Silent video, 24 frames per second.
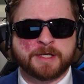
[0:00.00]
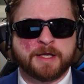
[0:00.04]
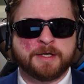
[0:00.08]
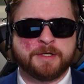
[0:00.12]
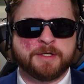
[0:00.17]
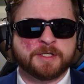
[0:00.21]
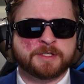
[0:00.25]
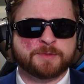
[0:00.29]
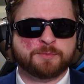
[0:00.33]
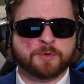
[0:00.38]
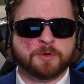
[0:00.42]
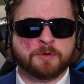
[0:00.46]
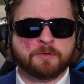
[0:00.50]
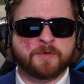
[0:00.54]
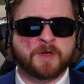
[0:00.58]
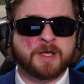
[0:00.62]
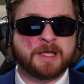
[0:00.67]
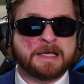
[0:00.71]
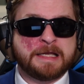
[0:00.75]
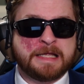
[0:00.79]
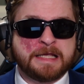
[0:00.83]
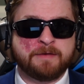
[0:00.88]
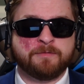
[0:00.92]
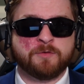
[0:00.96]
and disproving
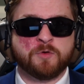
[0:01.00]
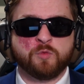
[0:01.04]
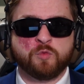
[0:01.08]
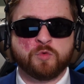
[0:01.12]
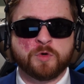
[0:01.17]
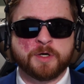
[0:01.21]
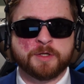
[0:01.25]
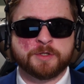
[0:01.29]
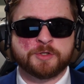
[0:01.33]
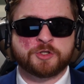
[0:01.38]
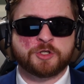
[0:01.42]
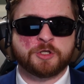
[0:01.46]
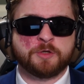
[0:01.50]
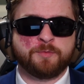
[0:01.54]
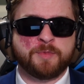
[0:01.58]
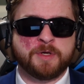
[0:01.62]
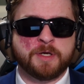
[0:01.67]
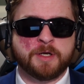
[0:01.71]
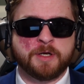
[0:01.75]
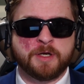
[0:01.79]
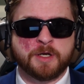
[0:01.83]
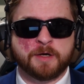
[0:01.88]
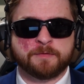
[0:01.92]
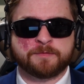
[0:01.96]
it even once should
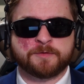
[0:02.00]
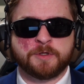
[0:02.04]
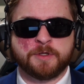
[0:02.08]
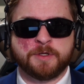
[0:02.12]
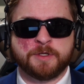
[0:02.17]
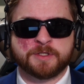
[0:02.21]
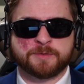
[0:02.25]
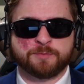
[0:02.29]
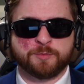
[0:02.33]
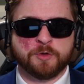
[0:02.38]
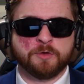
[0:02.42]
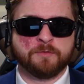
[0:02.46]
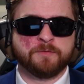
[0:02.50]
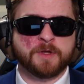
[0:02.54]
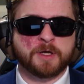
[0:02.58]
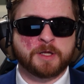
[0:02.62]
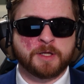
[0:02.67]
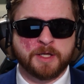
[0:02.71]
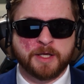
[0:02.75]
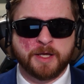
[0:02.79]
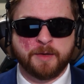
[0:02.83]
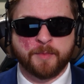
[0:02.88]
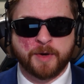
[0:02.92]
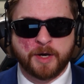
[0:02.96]
be enough to disprove the
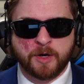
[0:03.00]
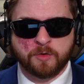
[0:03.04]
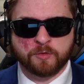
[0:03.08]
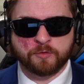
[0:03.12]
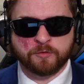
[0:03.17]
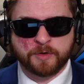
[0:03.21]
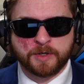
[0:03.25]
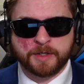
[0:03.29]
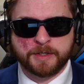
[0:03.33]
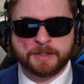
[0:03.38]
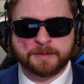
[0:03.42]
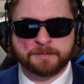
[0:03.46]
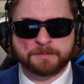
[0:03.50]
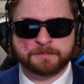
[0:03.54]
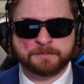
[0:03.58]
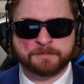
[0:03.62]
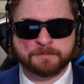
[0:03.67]
claim outright.